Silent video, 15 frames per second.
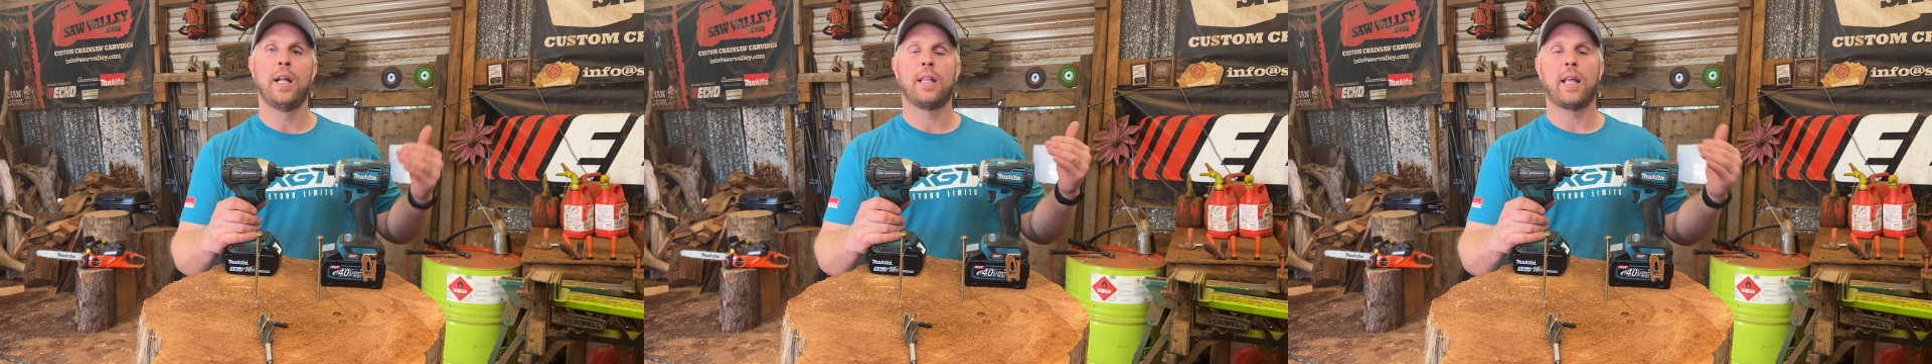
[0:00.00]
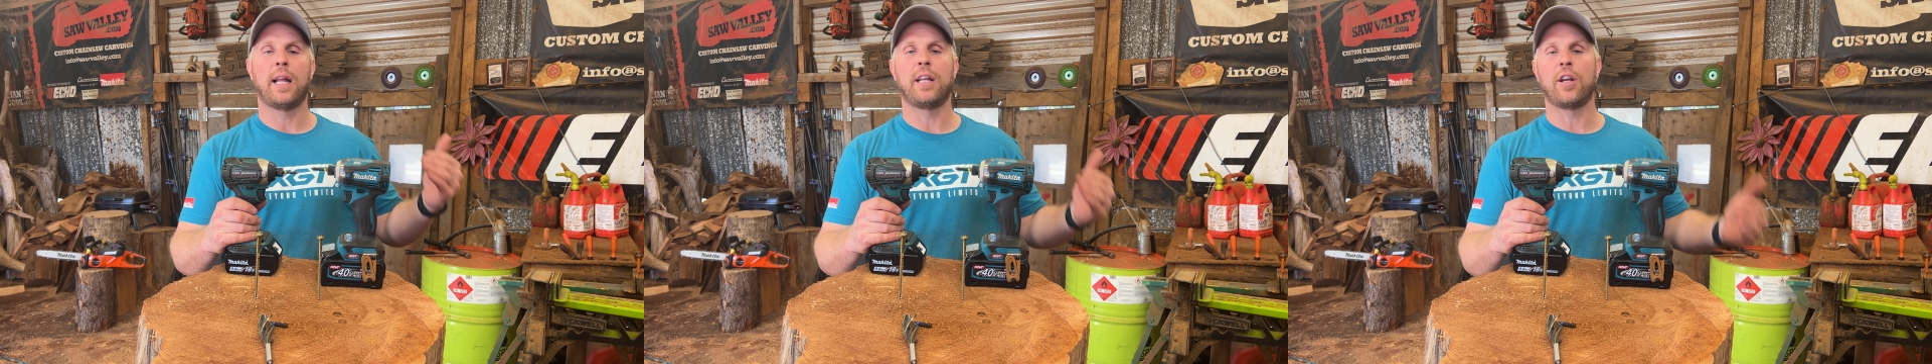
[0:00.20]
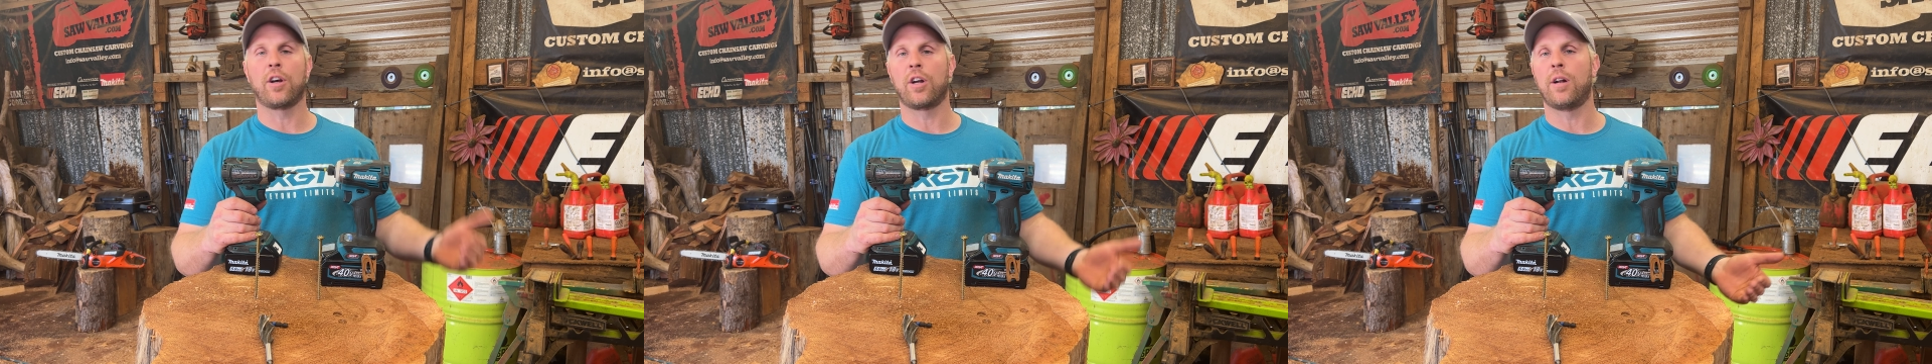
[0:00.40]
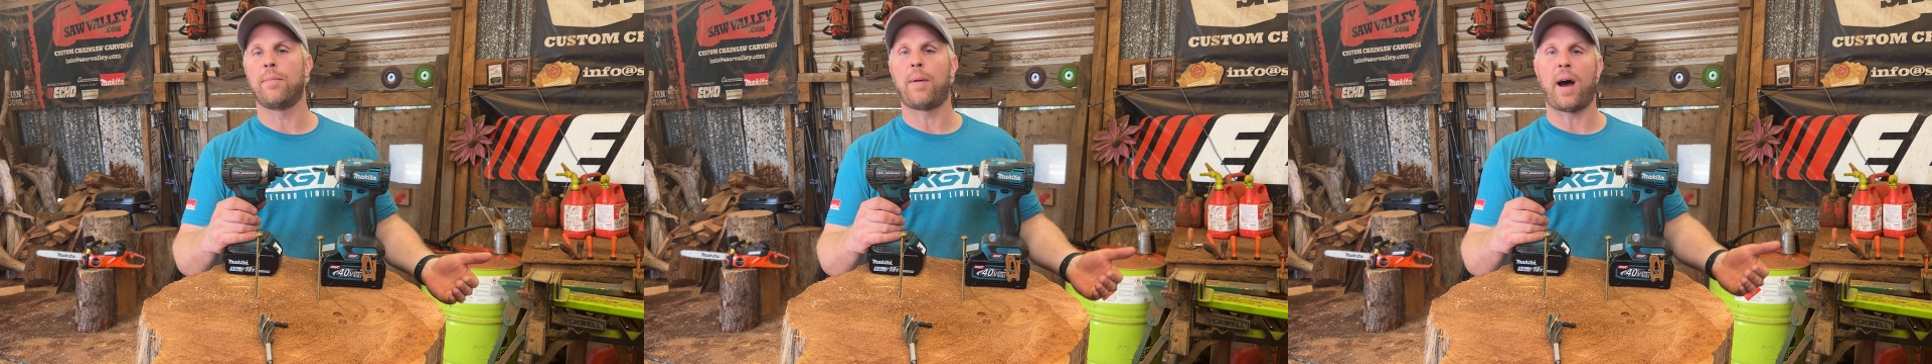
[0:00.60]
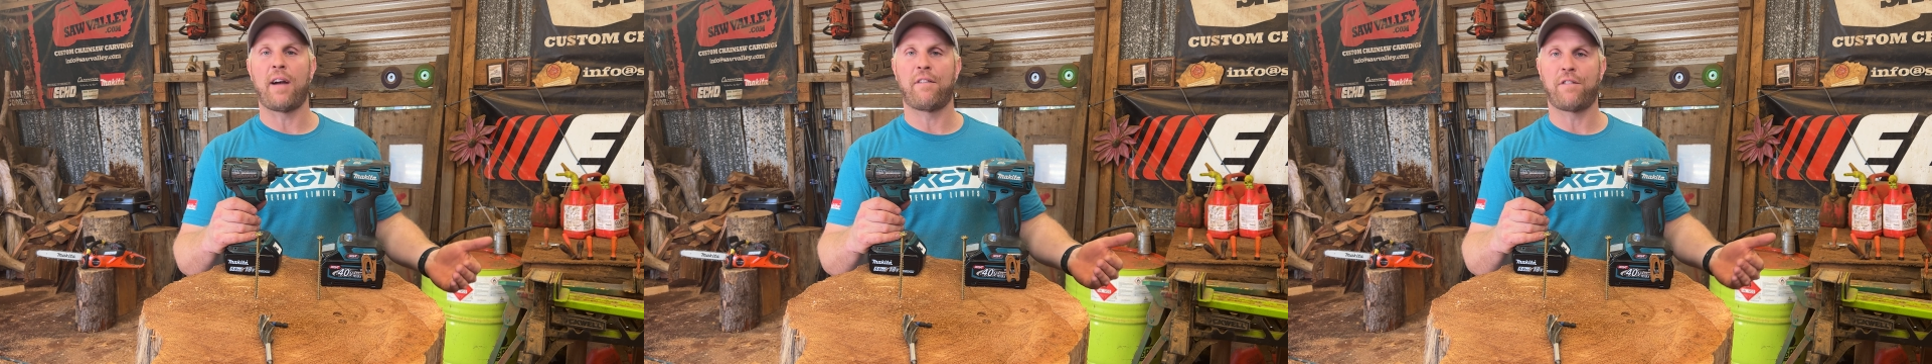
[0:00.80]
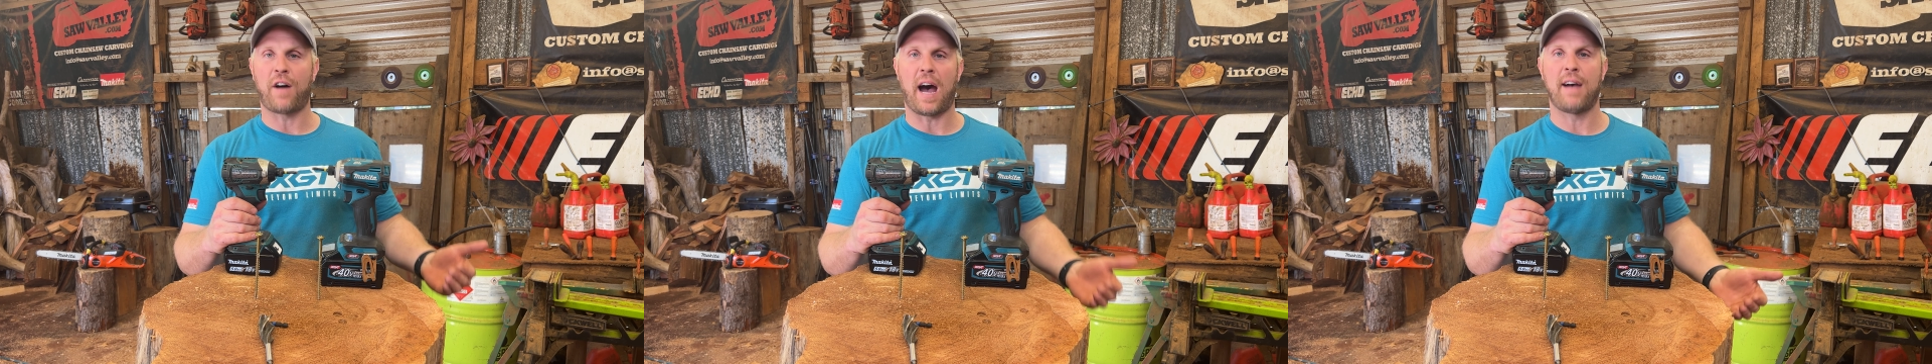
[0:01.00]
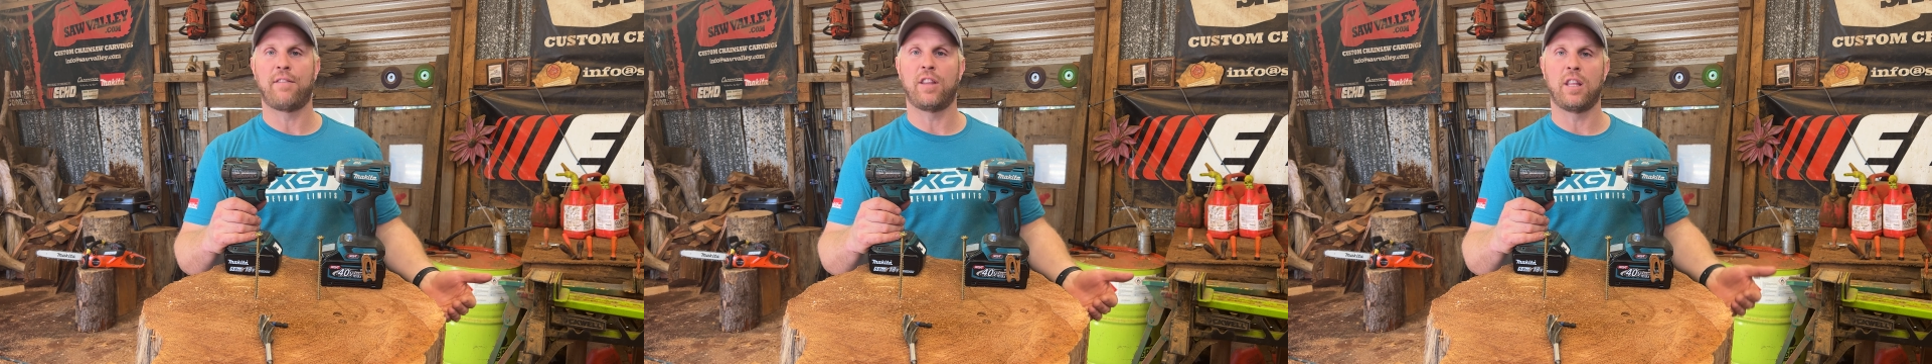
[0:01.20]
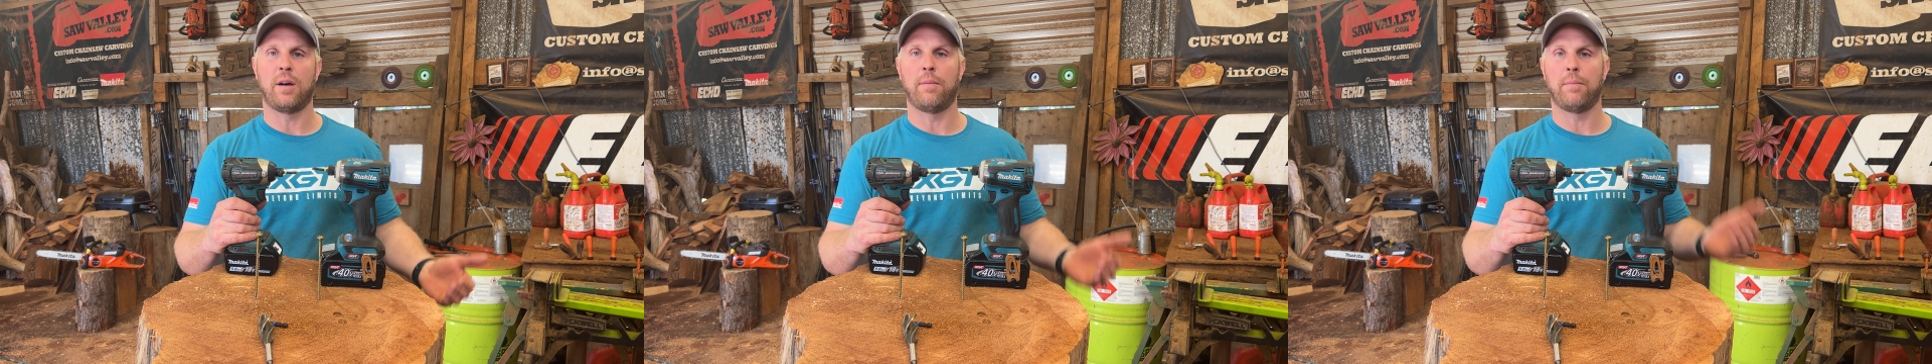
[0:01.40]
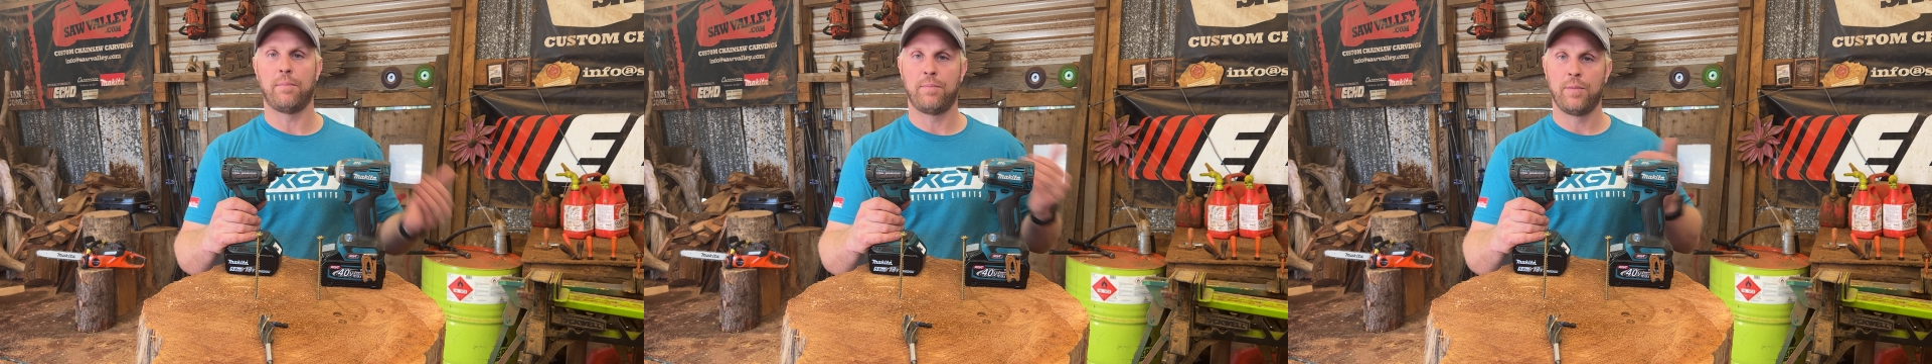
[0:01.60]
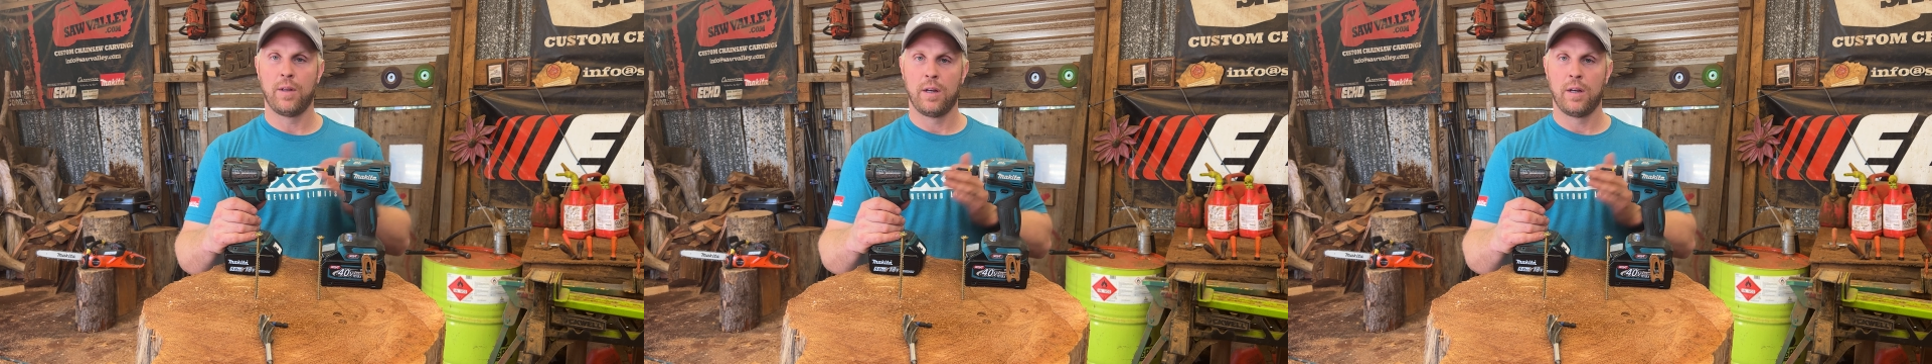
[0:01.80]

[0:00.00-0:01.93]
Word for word: that you're gonna buy five of them